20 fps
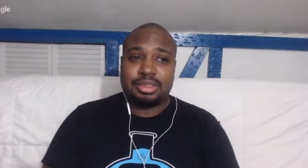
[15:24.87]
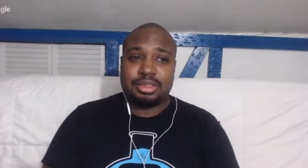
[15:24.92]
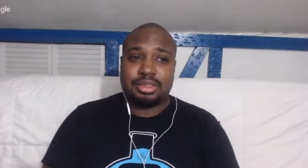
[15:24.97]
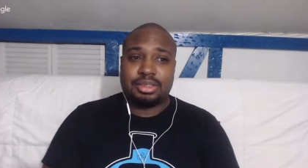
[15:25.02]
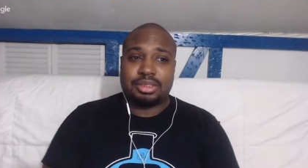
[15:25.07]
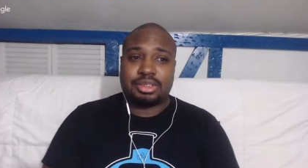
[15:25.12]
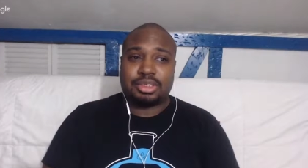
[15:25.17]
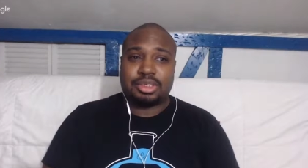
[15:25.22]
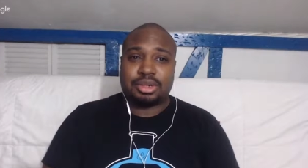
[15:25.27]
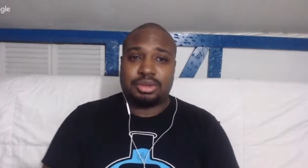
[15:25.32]

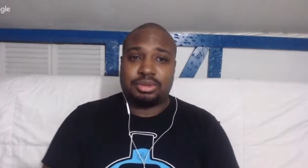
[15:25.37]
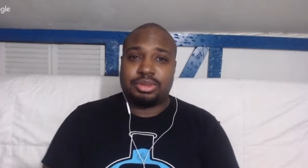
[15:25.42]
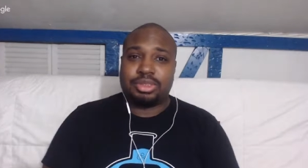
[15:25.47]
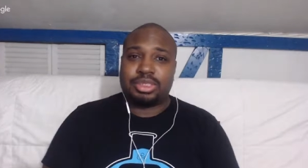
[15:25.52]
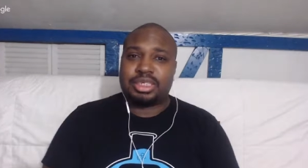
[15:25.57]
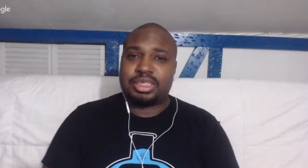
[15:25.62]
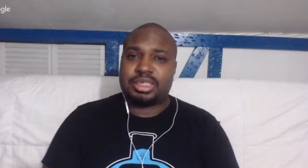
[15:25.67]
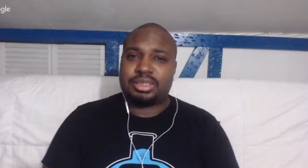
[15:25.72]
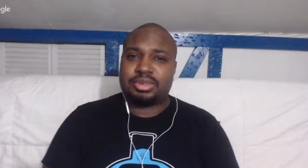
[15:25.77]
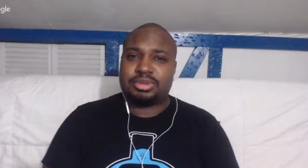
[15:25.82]
so
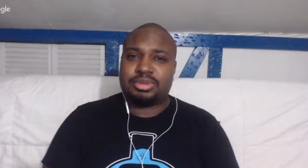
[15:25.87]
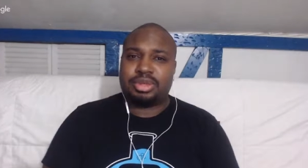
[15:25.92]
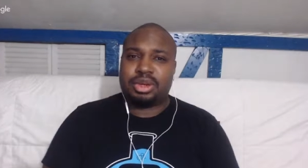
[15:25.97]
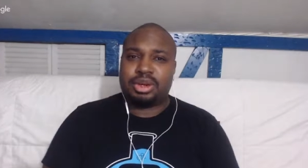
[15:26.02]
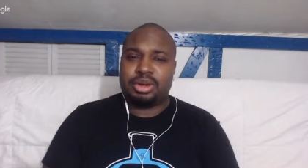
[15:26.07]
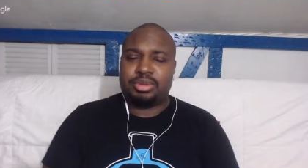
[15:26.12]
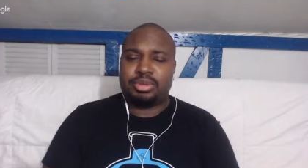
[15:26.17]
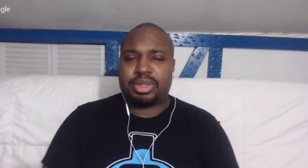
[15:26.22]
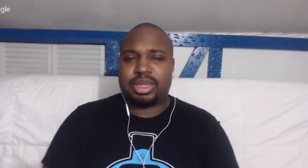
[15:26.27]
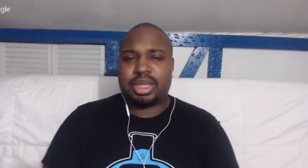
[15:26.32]
just,
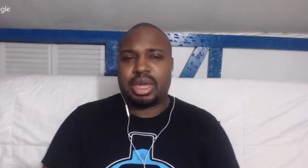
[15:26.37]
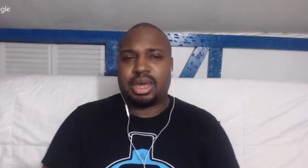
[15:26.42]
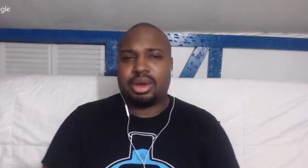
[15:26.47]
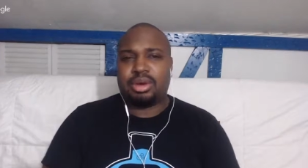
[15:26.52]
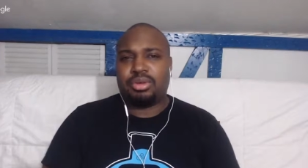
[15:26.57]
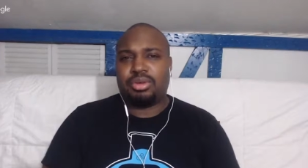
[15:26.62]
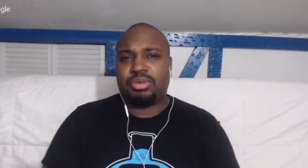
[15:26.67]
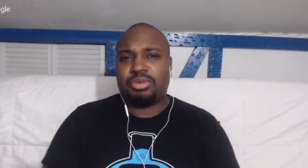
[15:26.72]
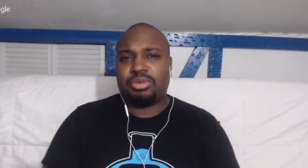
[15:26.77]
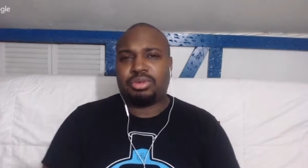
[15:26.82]
you know, with
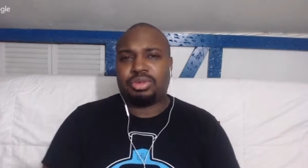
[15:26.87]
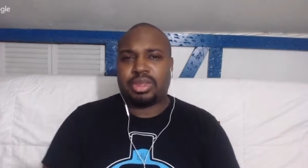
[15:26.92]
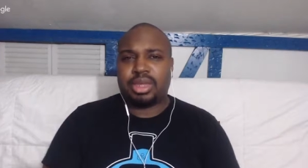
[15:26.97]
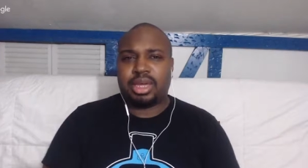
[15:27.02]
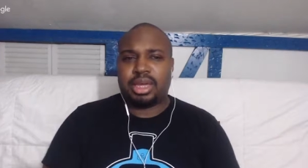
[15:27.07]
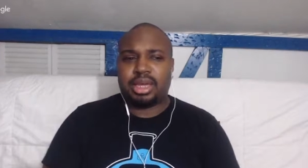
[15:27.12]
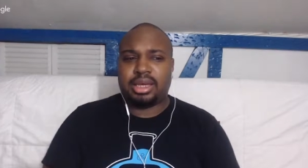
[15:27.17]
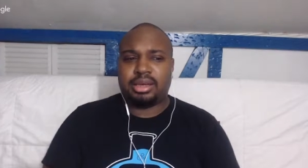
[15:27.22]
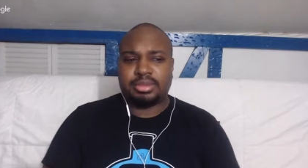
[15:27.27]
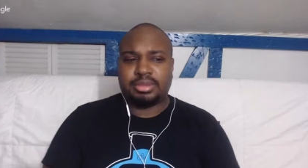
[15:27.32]
that whole
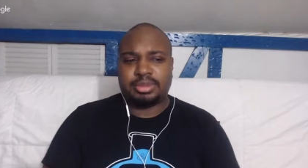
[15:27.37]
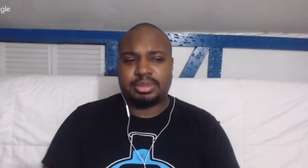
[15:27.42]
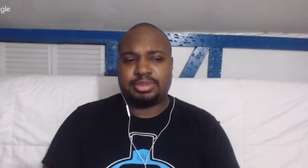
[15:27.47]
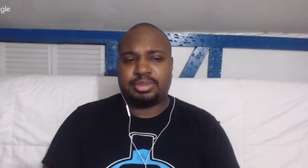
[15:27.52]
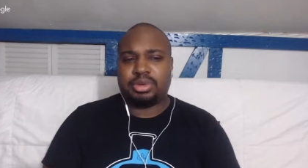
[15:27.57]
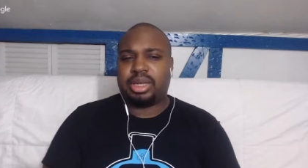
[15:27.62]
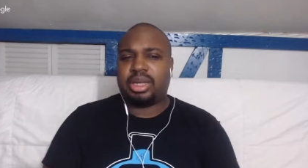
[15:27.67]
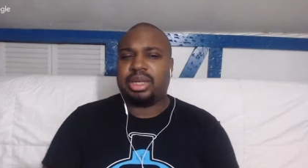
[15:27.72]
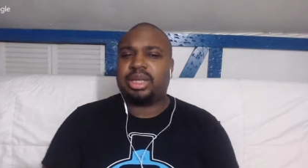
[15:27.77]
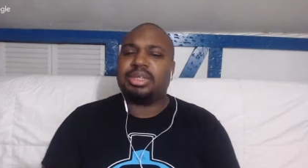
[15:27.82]
thing, it was
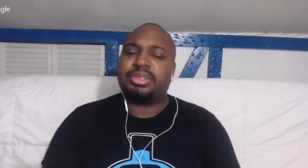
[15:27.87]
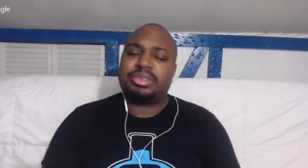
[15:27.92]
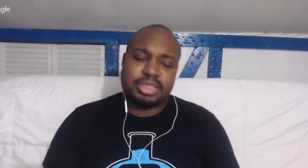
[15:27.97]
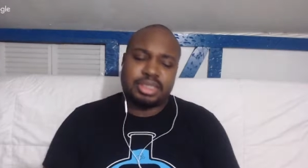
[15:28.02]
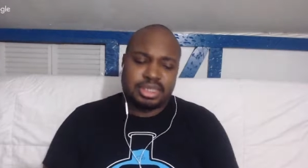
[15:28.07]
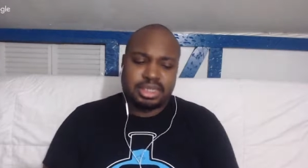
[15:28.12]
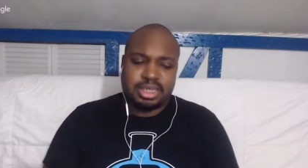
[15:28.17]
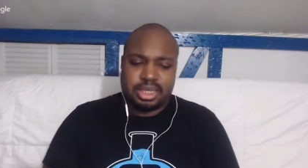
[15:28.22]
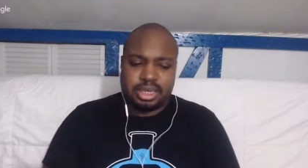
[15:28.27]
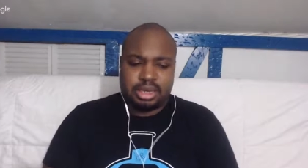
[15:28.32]
pretty
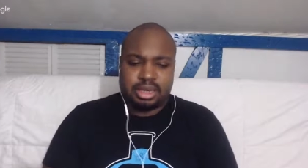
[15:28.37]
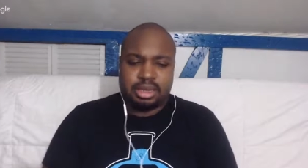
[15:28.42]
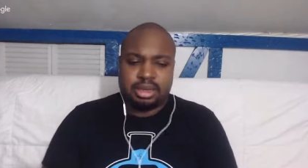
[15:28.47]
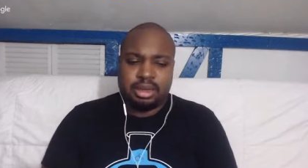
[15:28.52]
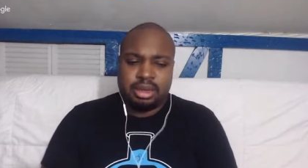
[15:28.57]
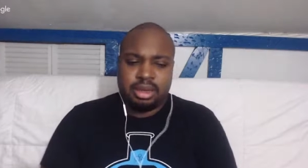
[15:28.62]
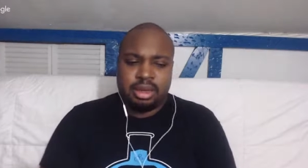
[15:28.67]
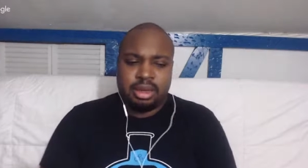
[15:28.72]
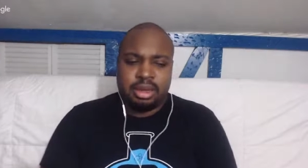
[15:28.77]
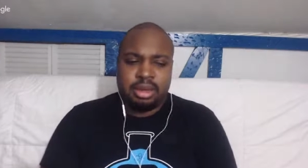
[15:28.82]
interesting
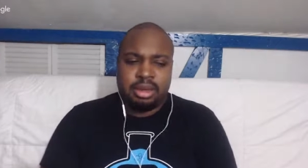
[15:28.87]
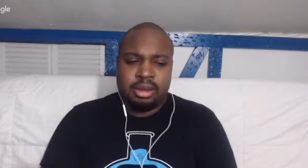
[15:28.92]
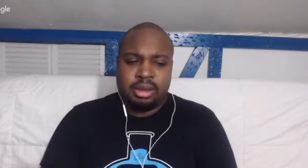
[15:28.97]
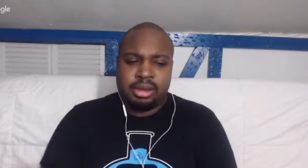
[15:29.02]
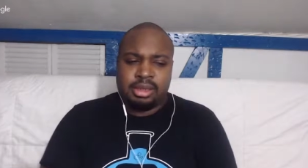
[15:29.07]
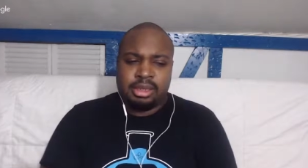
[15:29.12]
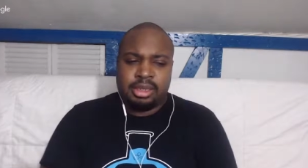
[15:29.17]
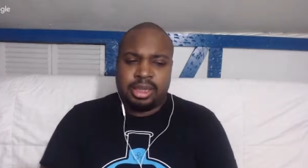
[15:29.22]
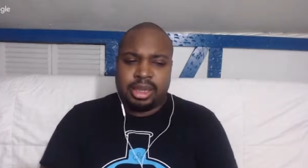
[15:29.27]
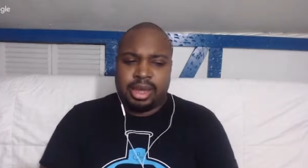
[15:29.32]

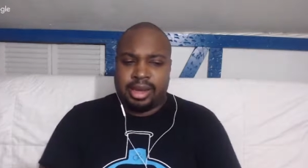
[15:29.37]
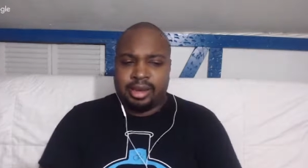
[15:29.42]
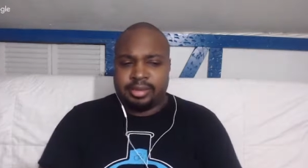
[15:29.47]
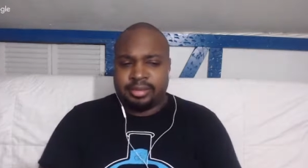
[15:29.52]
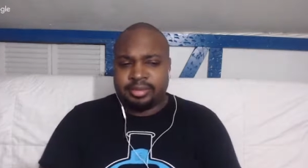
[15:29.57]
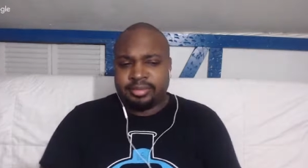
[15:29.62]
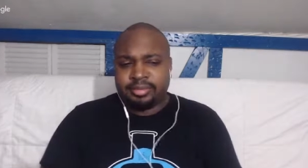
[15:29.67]
that